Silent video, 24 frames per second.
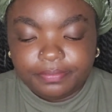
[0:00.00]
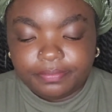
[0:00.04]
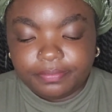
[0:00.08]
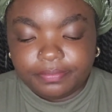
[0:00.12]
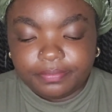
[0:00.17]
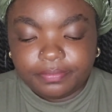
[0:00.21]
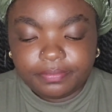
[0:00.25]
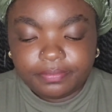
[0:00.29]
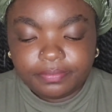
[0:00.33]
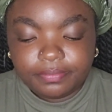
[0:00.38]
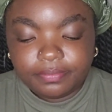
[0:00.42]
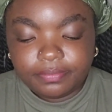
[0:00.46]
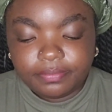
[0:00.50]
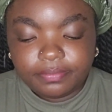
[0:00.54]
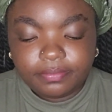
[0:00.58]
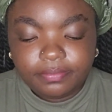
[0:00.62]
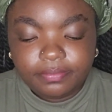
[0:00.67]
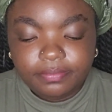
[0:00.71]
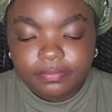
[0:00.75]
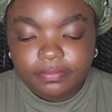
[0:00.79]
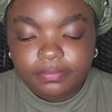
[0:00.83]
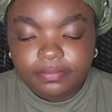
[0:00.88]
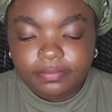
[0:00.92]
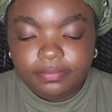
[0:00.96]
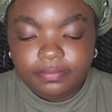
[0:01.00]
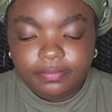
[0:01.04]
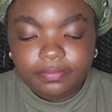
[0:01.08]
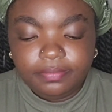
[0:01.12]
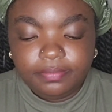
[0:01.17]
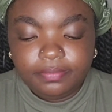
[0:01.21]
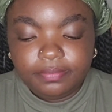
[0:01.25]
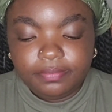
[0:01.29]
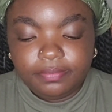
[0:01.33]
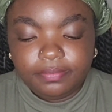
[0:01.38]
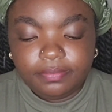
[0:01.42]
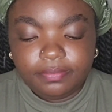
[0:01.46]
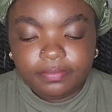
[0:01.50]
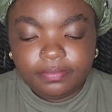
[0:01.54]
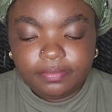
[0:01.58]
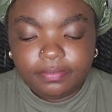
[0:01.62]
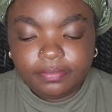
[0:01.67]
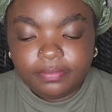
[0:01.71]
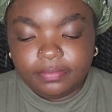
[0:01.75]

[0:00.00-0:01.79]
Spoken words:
[no speech]